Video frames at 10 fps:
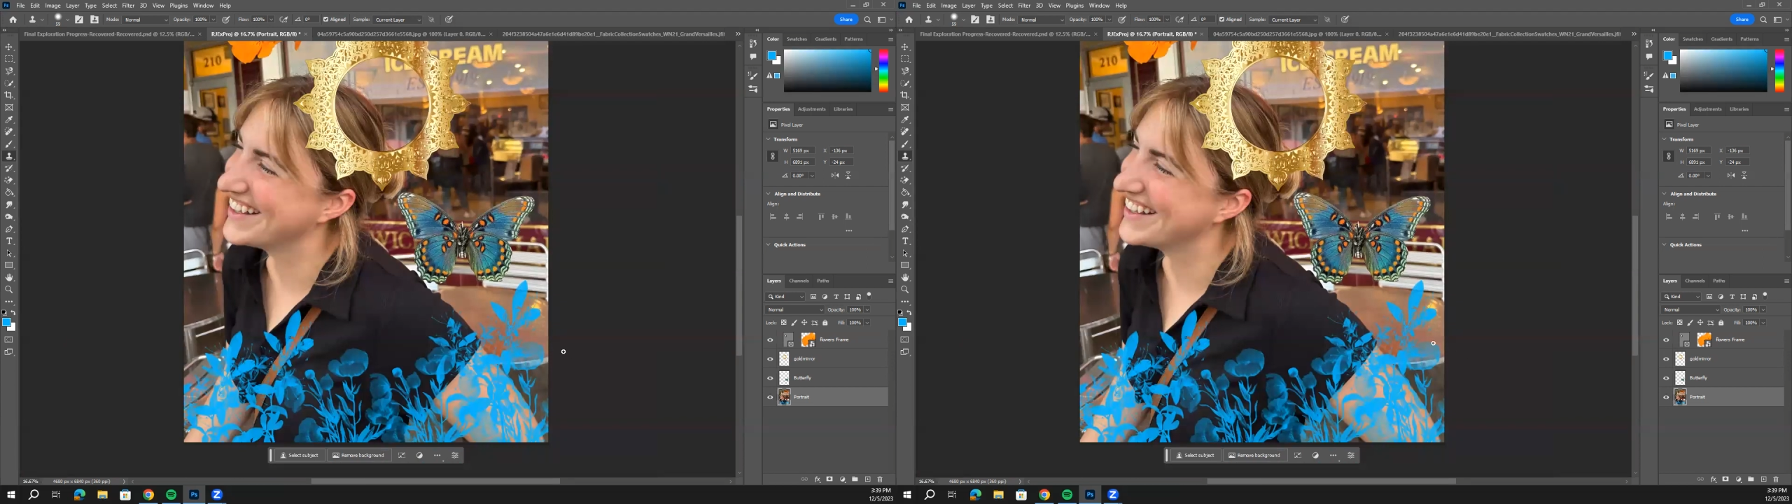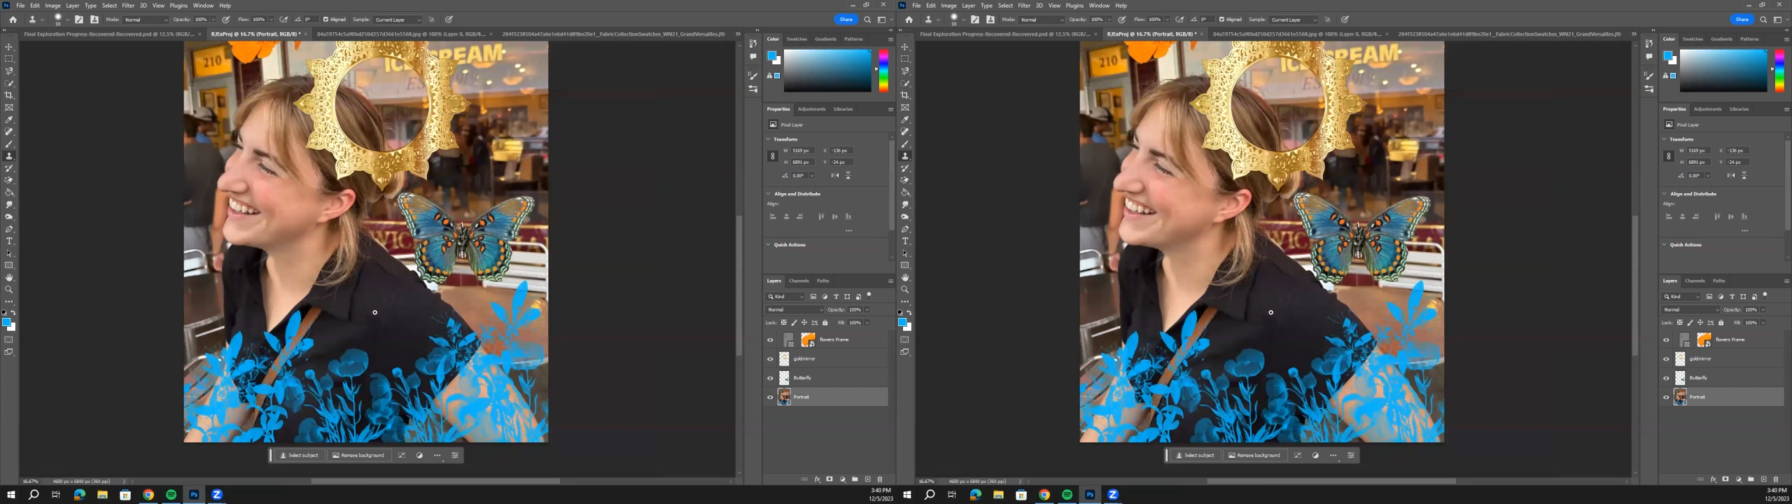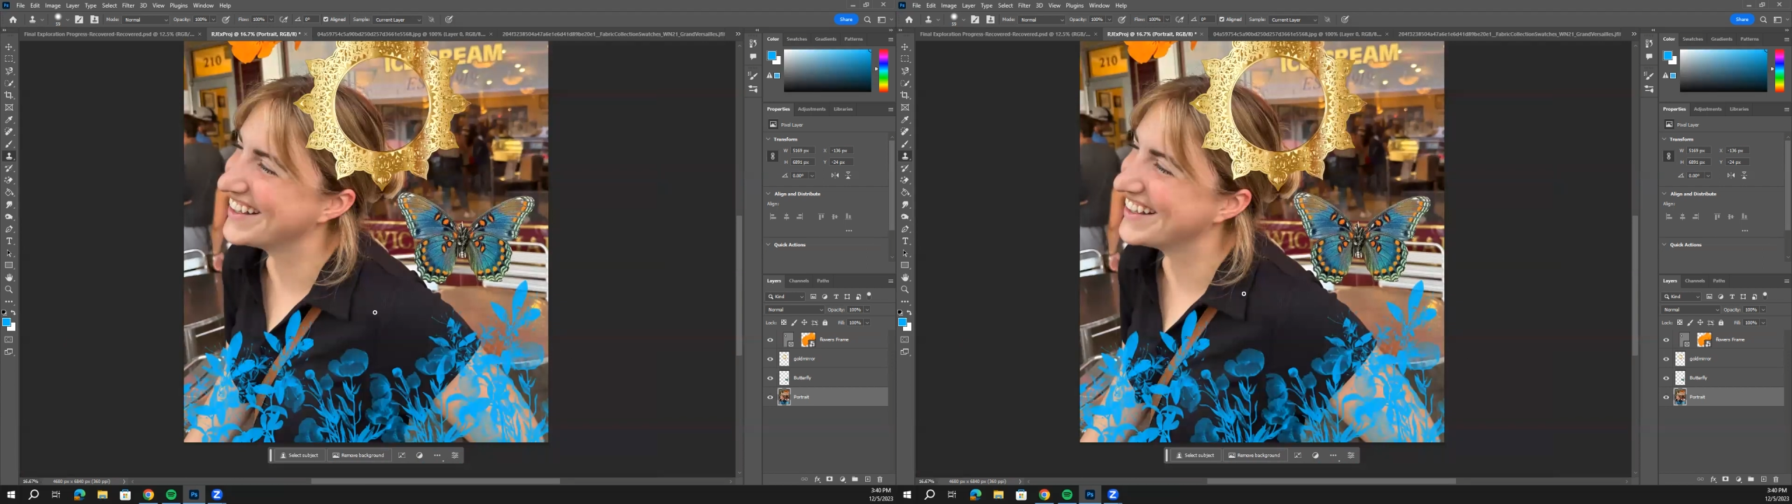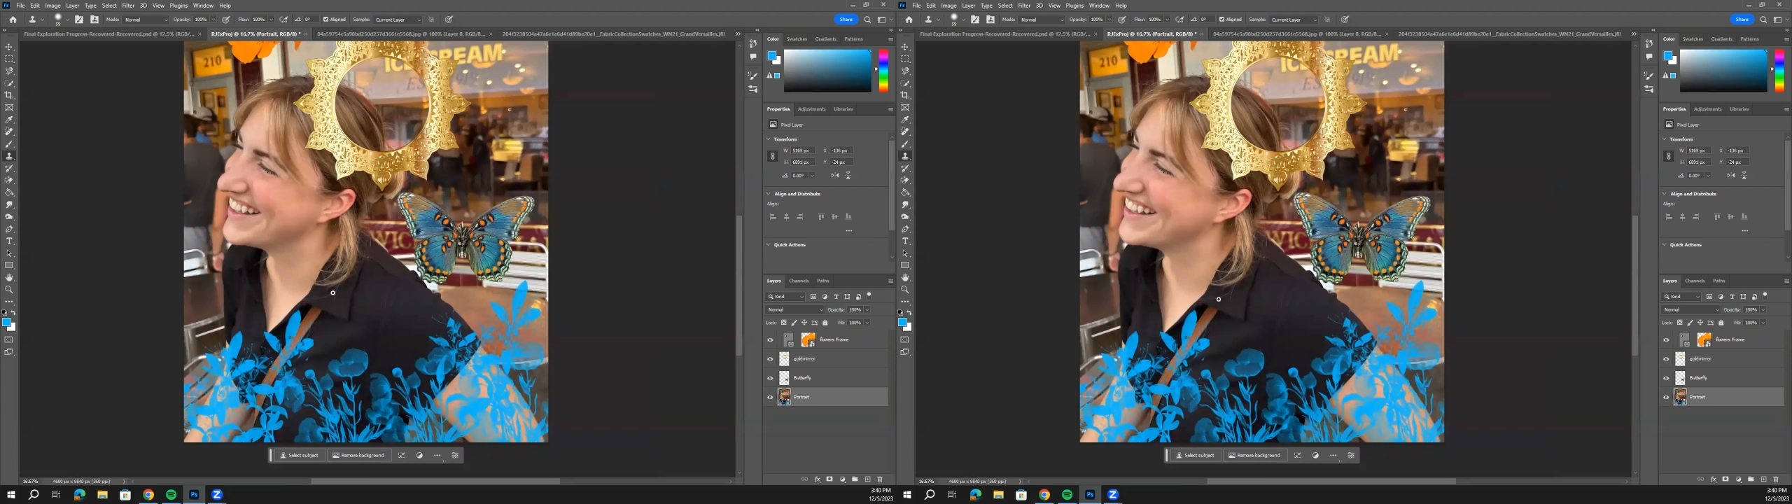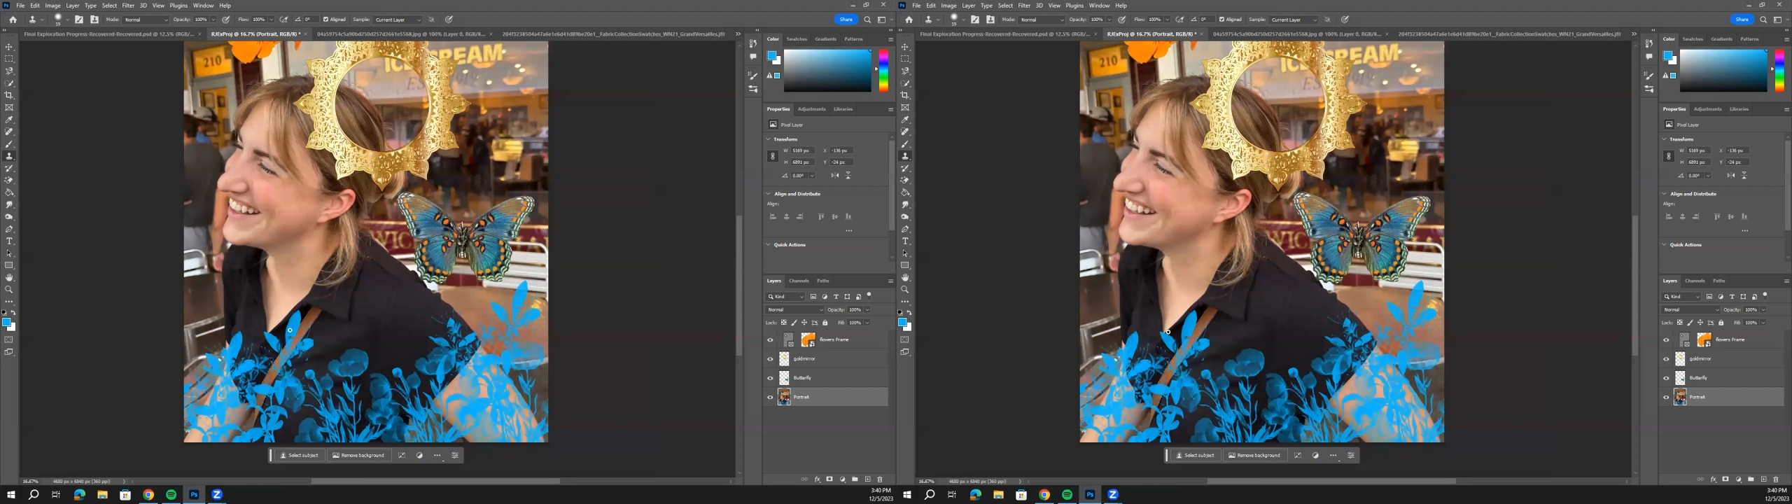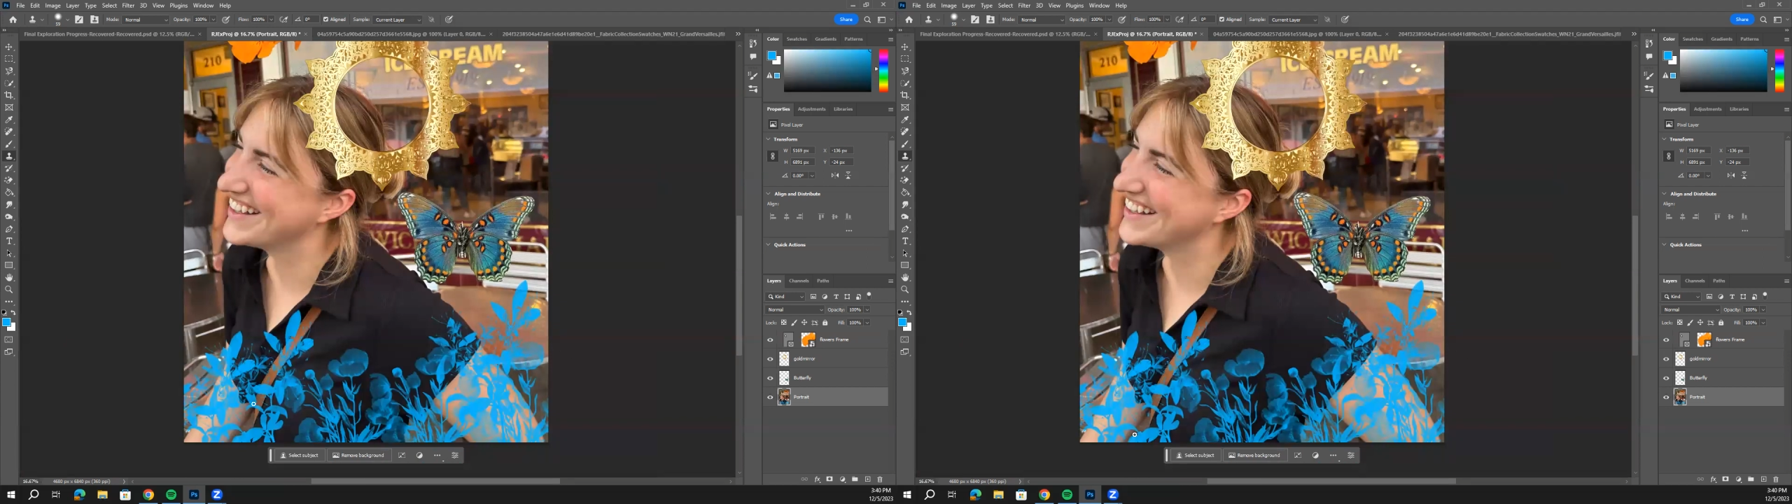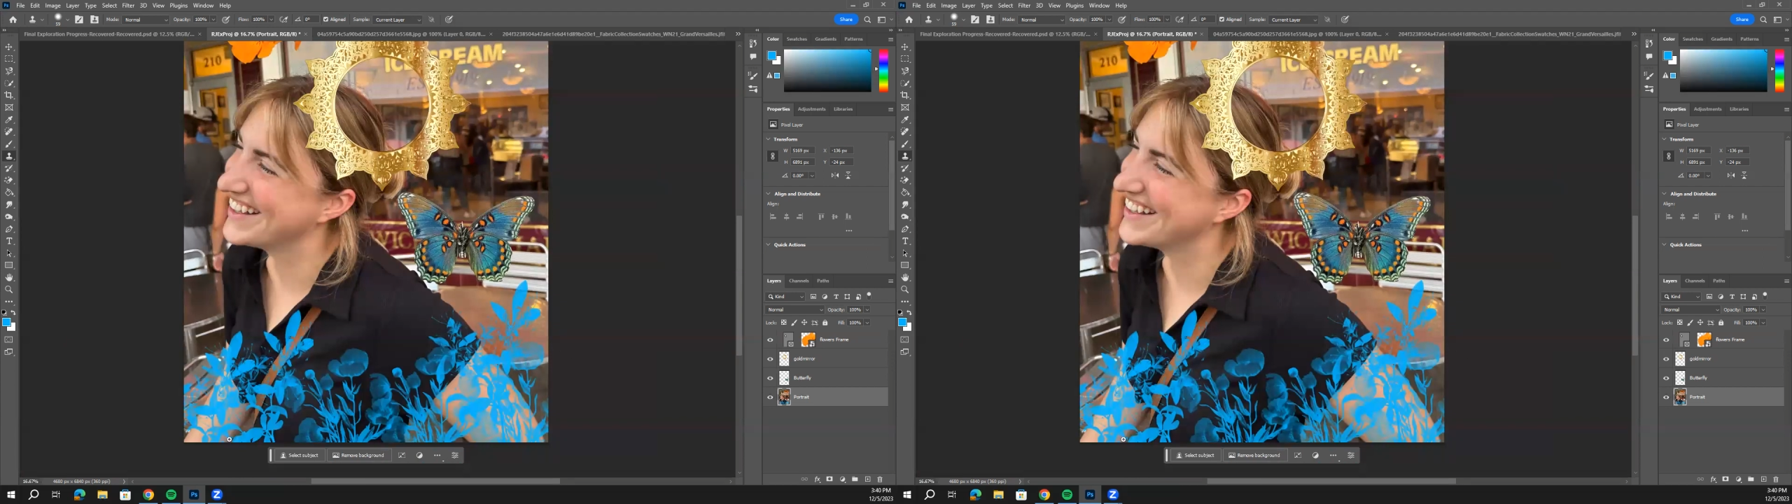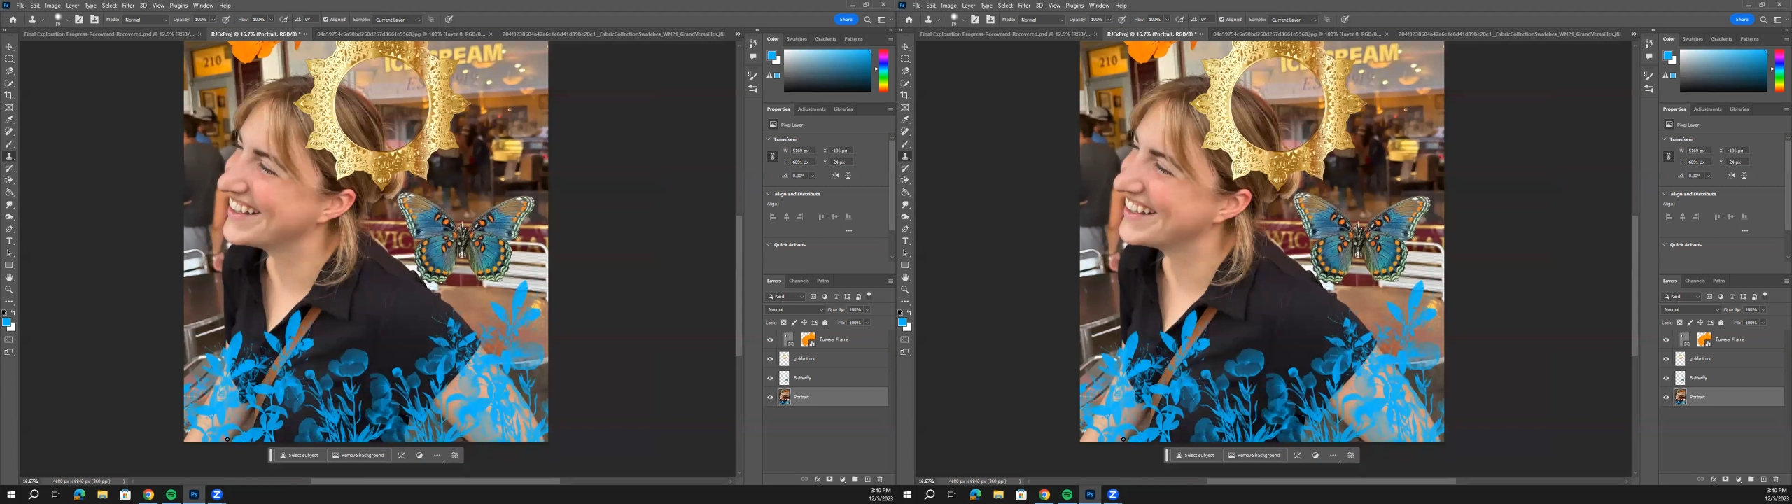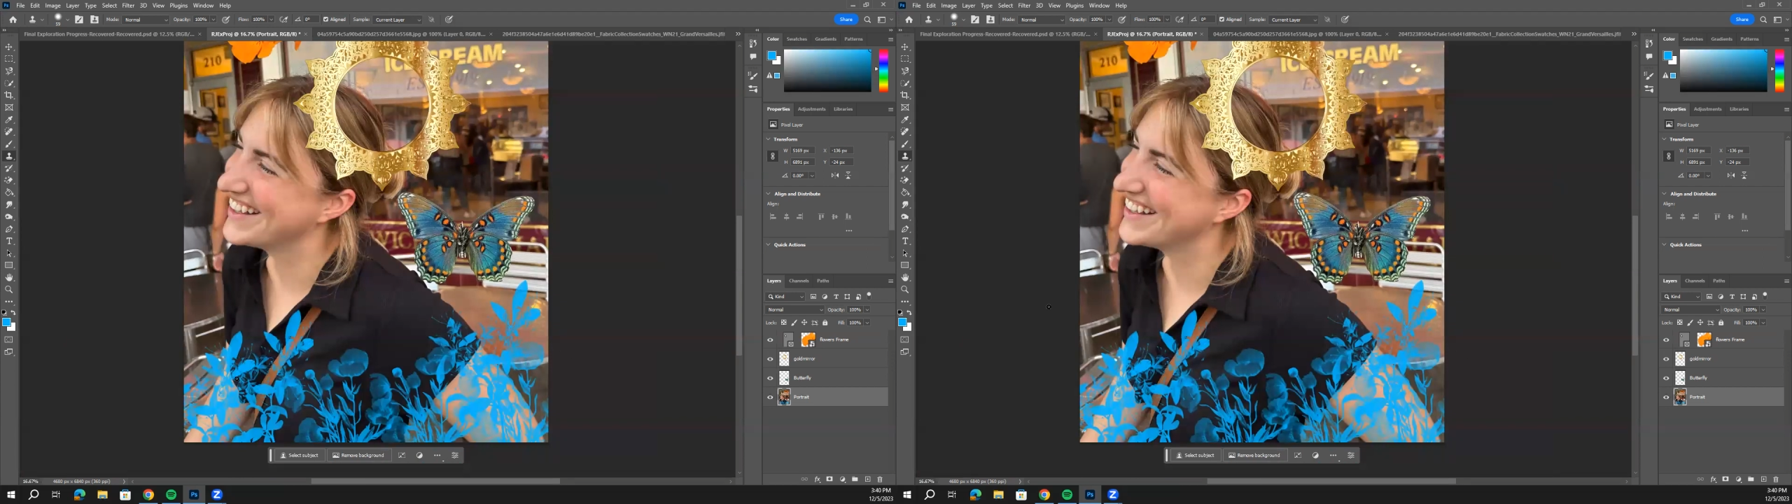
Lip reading: if I really wanted to get rid of